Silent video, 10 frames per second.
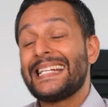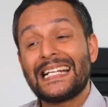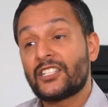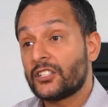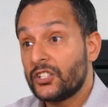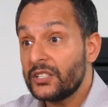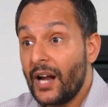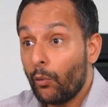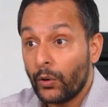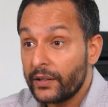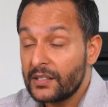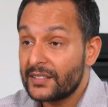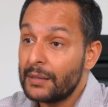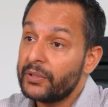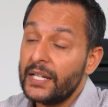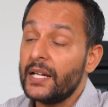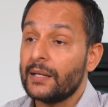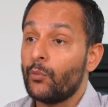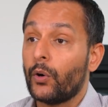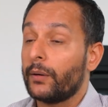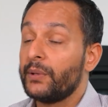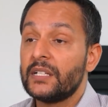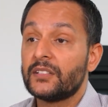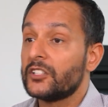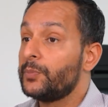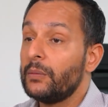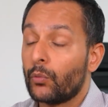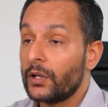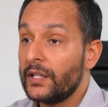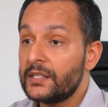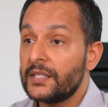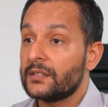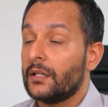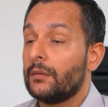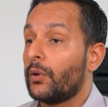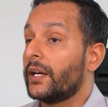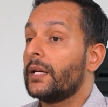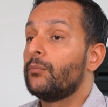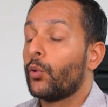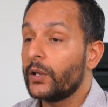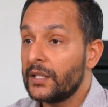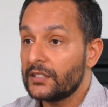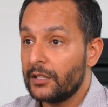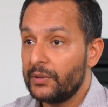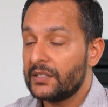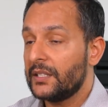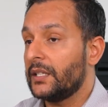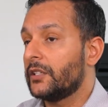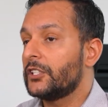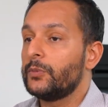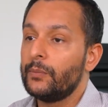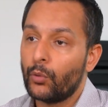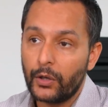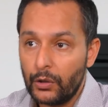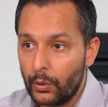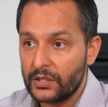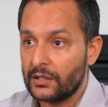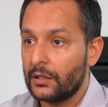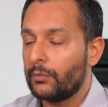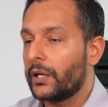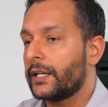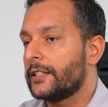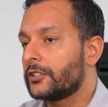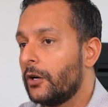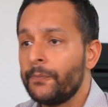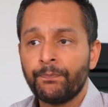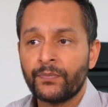it's just not worth the same thing anymore because there's been more listings on the market, more things have been sitting, there's been more noise on the market. So